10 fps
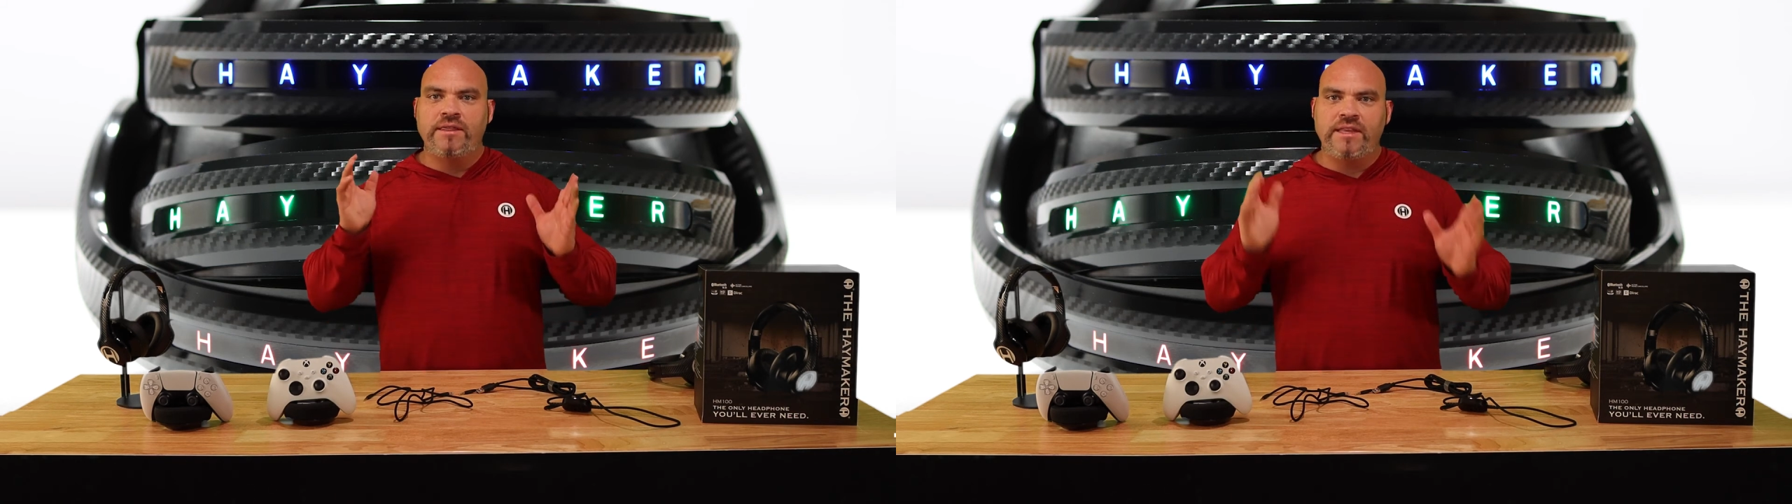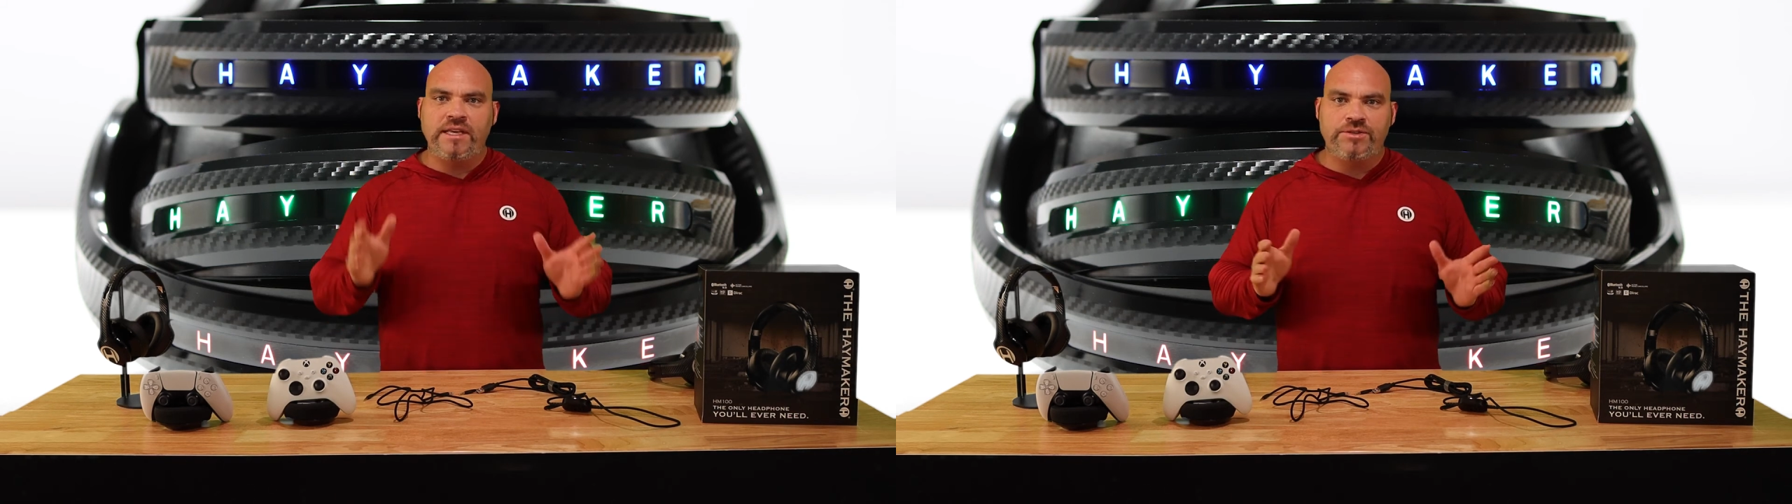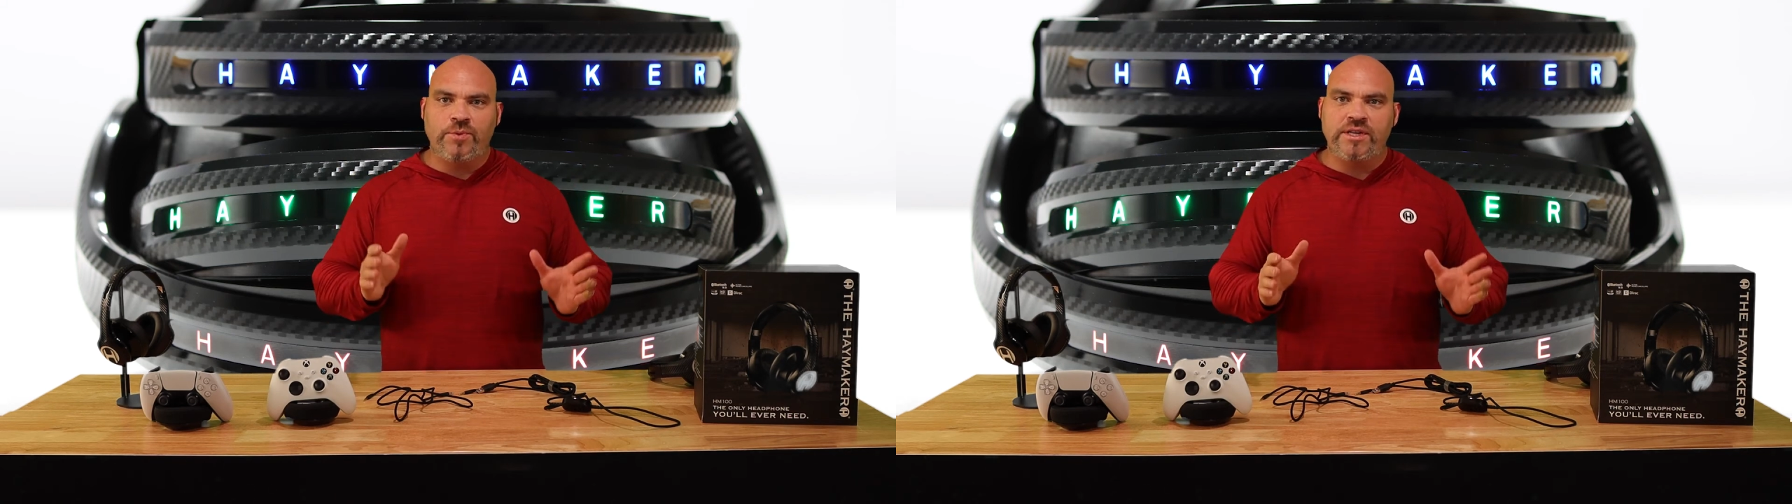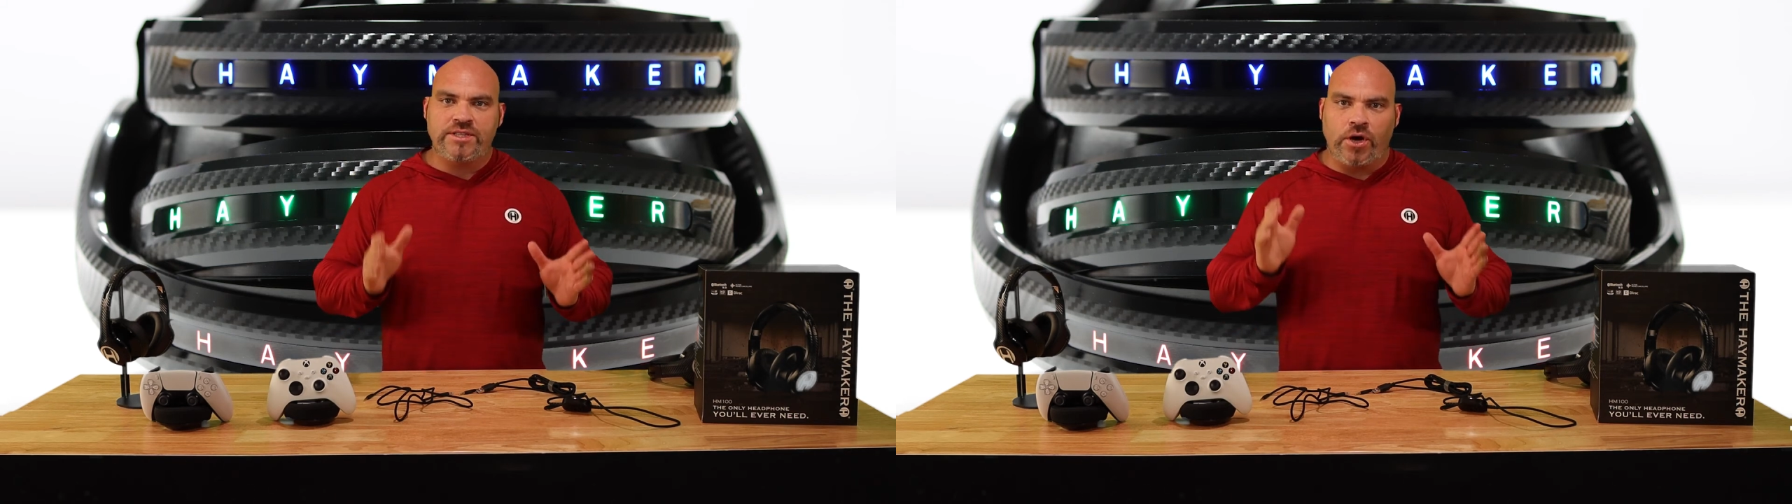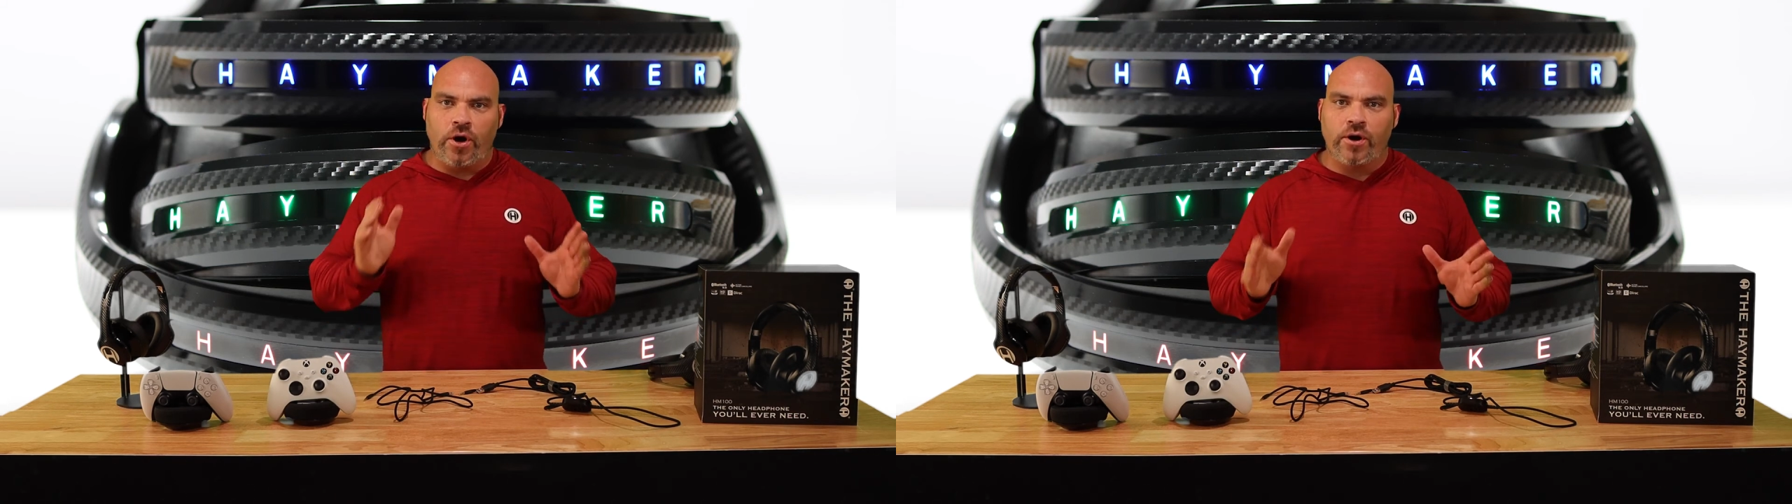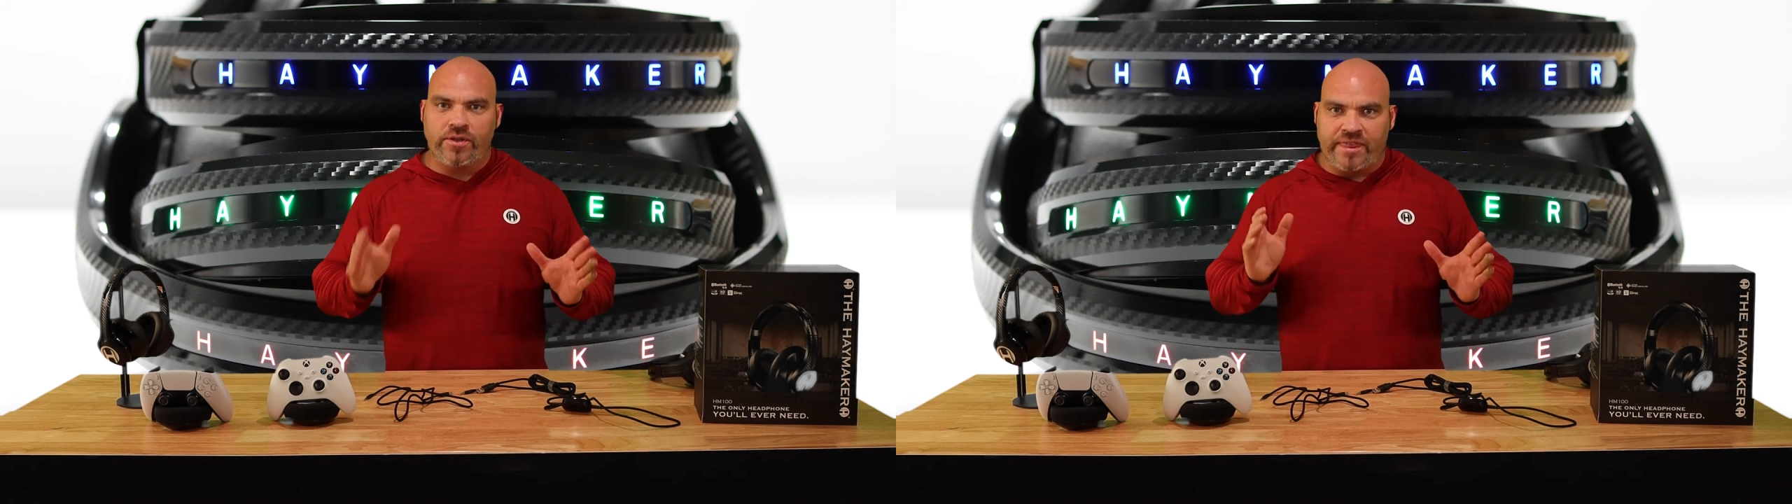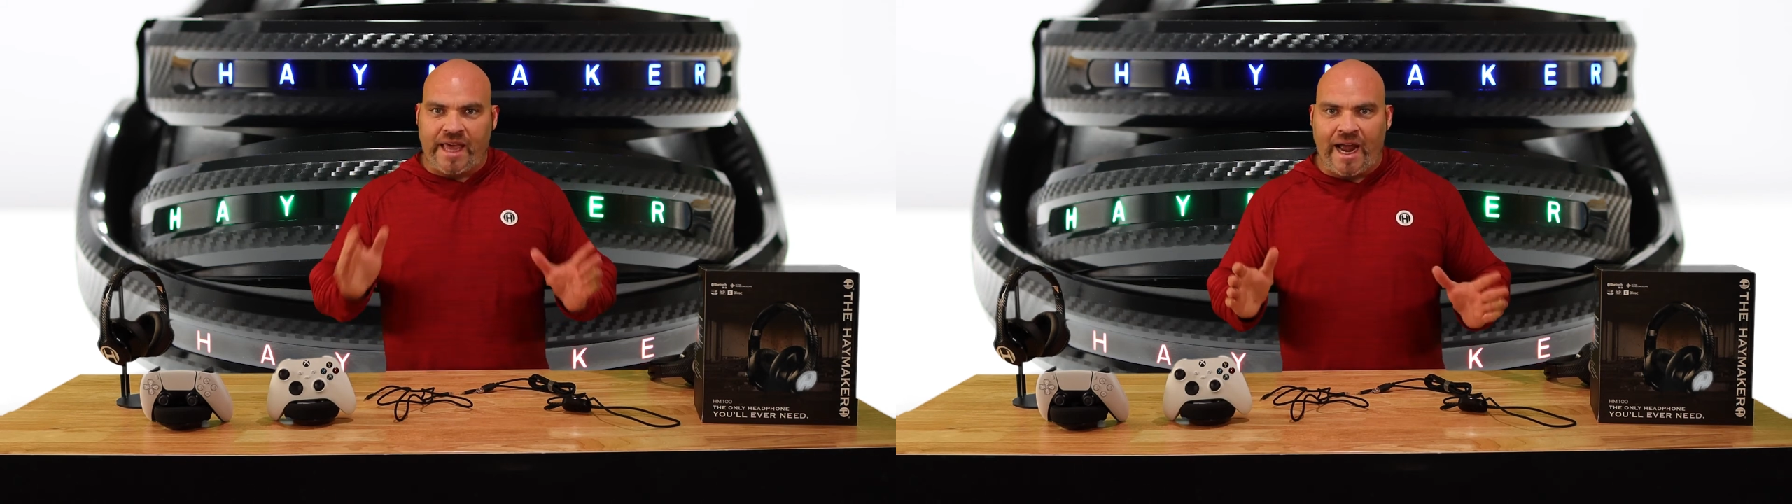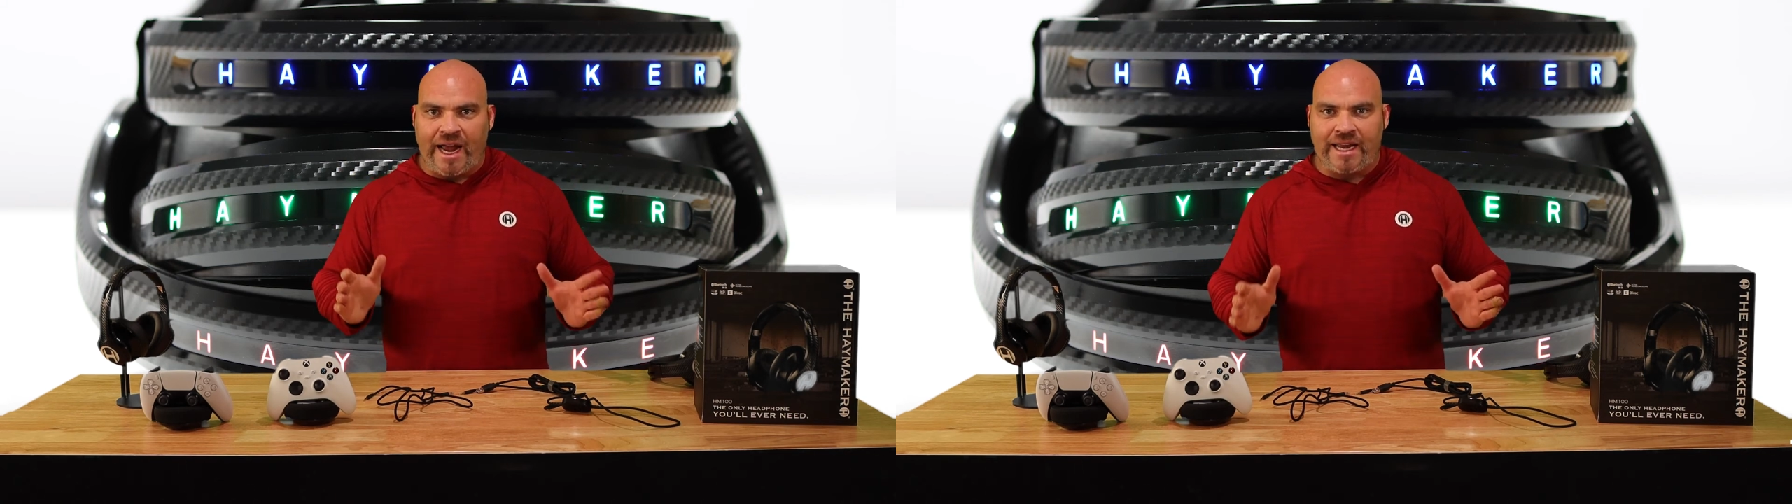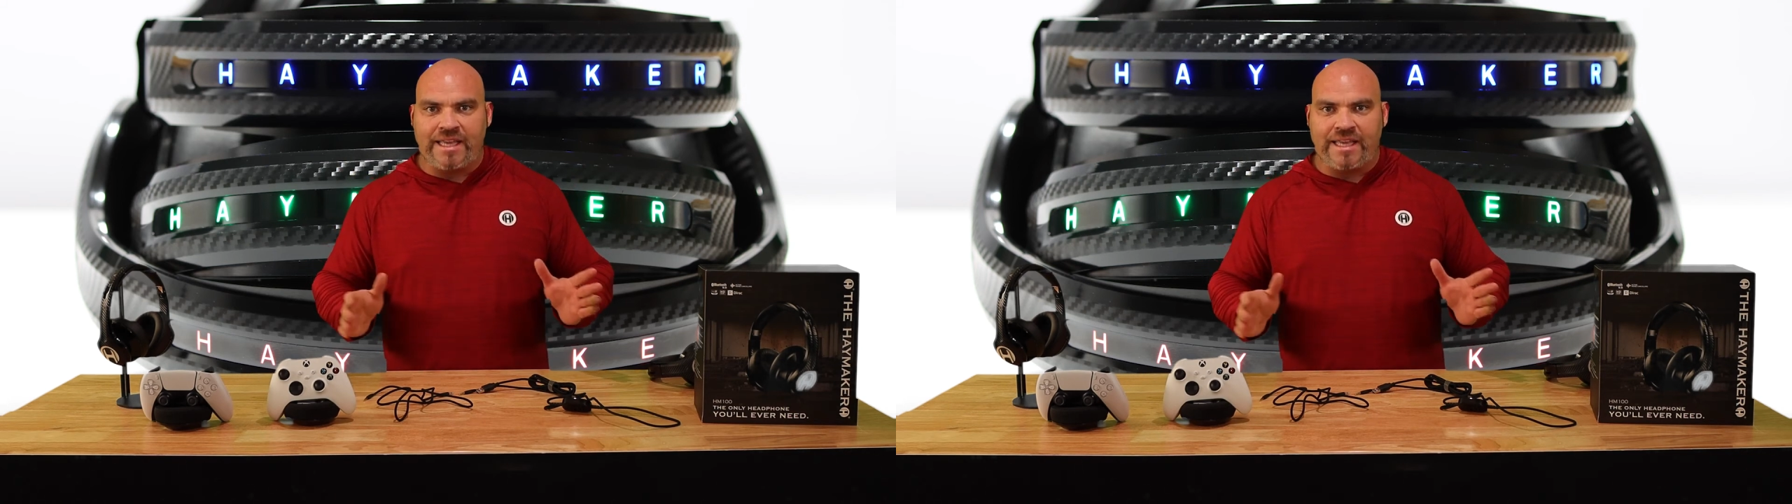these ones are that